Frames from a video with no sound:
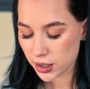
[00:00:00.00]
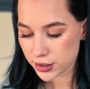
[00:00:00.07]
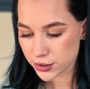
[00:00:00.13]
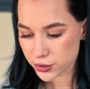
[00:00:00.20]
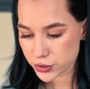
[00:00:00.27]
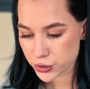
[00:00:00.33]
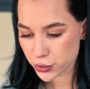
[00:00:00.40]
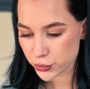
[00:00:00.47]

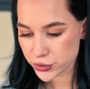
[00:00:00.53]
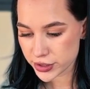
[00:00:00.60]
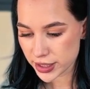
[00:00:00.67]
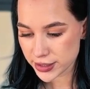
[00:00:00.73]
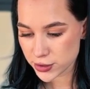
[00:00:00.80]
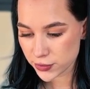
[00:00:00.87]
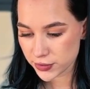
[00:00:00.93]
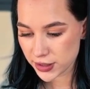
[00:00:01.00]
There's no
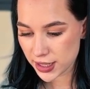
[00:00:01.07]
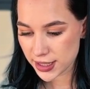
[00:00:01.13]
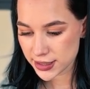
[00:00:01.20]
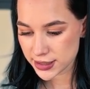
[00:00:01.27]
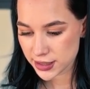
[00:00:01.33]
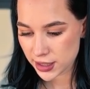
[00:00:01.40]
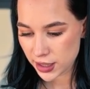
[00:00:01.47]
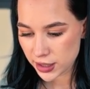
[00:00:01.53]
signs of
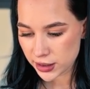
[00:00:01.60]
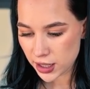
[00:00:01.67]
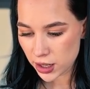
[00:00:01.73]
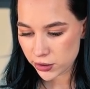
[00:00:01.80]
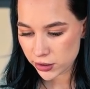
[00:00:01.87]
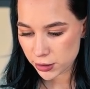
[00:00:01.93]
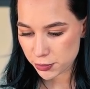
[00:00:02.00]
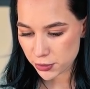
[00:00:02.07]
that, and now
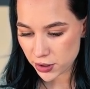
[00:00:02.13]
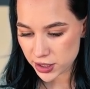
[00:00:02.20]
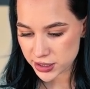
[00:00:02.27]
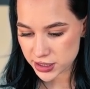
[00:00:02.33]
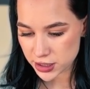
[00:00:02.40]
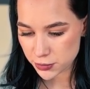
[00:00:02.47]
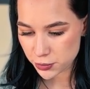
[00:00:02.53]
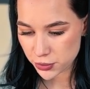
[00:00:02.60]
our
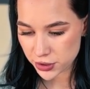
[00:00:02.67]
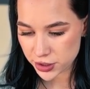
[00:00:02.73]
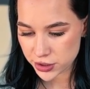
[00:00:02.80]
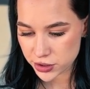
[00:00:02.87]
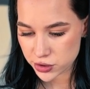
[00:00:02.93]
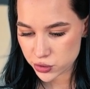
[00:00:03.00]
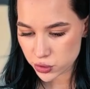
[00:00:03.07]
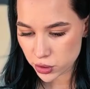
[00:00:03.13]
price in pretty
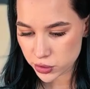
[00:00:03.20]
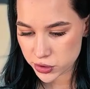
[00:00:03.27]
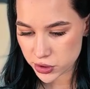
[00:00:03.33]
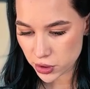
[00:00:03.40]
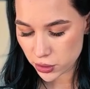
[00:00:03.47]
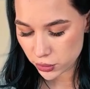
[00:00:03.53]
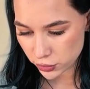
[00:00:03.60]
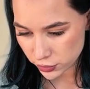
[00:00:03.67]
strong
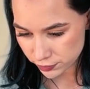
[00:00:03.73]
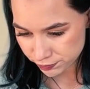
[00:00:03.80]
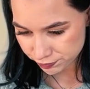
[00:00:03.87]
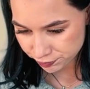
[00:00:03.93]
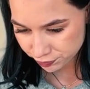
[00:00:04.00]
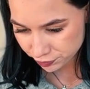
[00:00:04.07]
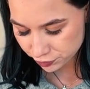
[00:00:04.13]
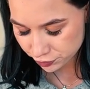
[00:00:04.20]
zone.
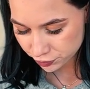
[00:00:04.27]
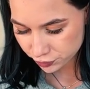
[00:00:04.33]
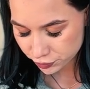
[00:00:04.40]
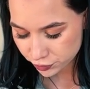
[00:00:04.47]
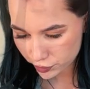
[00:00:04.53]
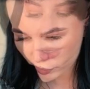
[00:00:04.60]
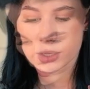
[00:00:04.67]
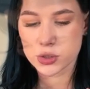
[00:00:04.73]

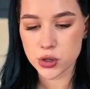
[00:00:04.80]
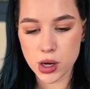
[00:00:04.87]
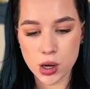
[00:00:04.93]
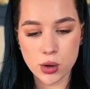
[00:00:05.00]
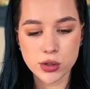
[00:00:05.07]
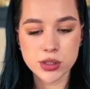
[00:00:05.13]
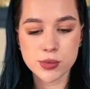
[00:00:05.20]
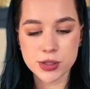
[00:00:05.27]
So I
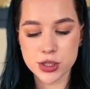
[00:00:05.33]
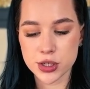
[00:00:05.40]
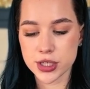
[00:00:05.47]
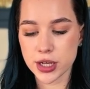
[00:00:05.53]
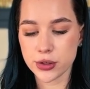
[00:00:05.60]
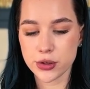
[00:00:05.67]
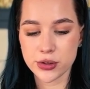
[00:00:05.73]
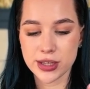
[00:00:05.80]
also want to
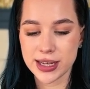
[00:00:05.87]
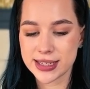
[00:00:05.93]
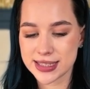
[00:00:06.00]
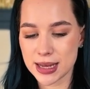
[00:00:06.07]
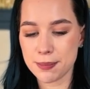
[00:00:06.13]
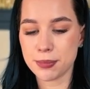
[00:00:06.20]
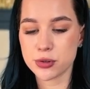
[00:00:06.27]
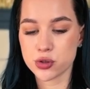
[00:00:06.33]
tell you the
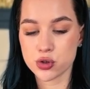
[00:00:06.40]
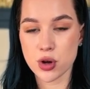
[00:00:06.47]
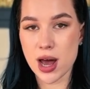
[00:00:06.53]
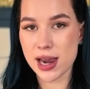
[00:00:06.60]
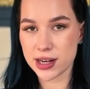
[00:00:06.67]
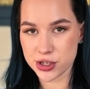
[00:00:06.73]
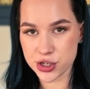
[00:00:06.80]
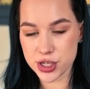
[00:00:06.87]
example
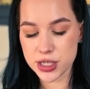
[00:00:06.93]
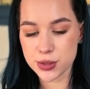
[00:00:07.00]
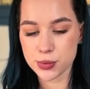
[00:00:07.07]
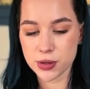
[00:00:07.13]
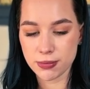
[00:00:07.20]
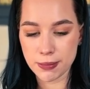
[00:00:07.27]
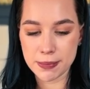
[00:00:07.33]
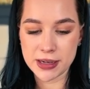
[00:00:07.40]
strategies
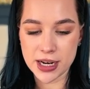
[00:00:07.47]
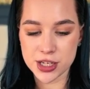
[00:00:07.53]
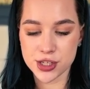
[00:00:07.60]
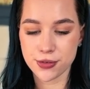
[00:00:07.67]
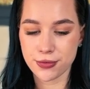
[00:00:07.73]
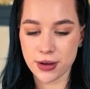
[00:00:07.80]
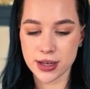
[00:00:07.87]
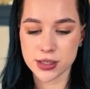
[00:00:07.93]
with Fibonacci
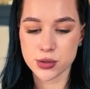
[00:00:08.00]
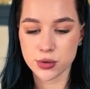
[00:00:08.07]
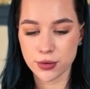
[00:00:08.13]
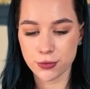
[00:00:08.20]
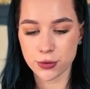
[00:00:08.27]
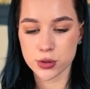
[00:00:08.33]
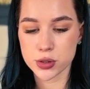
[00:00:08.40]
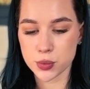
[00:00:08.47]
fan. So the
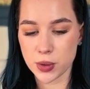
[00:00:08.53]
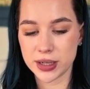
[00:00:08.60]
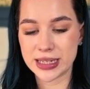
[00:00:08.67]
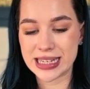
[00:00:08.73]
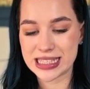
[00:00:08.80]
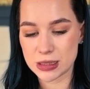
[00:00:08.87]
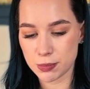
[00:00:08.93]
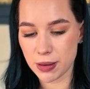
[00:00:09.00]
first one
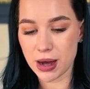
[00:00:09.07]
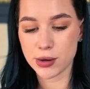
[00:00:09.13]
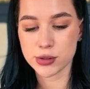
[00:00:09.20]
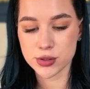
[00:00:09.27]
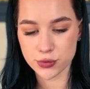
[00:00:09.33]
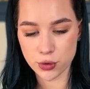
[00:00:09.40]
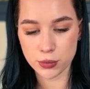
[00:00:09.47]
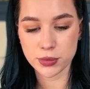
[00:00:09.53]
is bounce
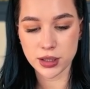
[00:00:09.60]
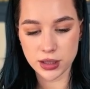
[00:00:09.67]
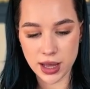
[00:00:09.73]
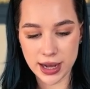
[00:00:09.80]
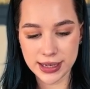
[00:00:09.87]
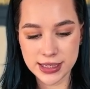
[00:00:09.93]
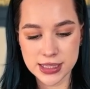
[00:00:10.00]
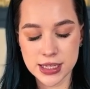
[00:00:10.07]
from the
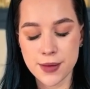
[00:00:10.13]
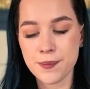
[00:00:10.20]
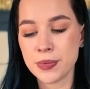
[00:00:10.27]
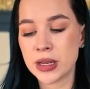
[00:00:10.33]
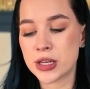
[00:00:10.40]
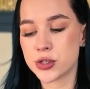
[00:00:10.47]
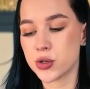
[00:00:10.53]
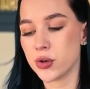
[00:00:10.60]
lines.
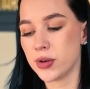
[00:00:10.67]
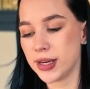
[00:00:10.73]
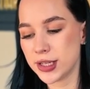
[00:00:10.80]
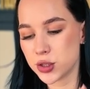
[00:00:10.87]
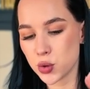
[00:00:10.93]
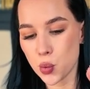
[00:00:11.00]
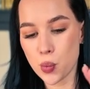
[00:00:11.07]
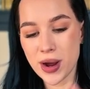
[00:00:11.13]
So you need
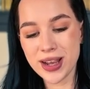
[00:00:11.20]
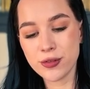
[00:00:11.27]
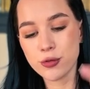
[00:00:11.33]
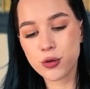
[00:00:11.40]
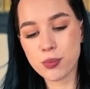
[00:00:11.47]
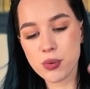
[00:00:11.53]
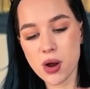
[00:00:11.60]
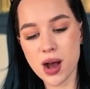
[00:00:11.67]
to wait for
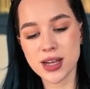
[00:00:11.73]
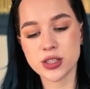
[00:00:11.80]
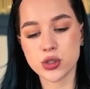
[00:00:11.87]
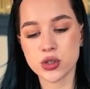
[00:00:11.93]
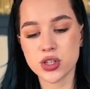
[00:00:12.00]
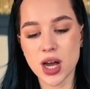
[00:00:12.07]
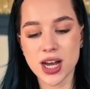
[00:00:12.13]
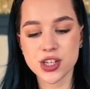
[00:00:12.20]
price to
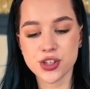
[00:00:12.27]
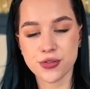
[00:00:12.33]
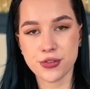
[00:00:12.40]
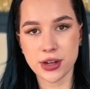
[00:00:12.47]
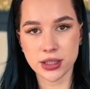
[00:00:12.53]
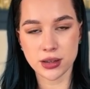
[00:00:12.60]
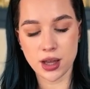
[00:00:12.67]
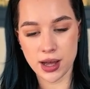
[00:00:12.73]
touch a
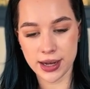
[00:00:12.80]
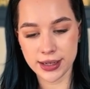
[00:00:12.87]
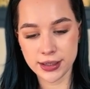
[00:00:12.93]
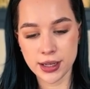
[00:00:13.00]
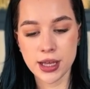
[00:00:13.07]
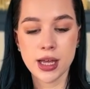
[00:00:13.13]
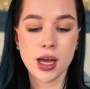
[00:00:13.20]
fan line,